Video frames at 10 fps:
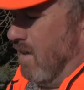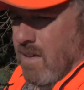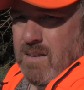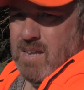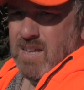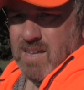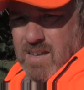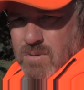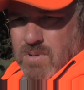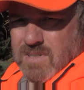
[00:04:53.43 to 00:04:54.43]
it
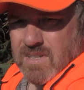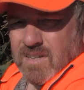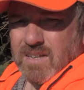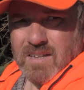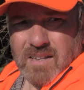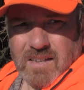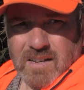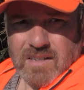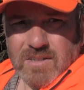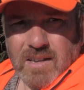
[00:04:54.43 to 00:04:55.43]
it was a
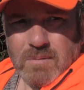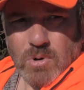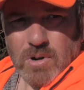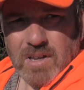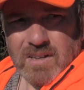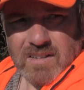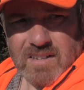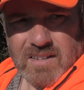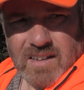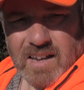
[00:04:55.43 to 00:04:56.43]
an exciting morning.
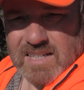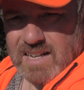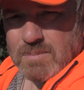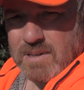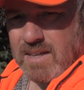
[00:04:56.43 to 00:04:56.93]
I slept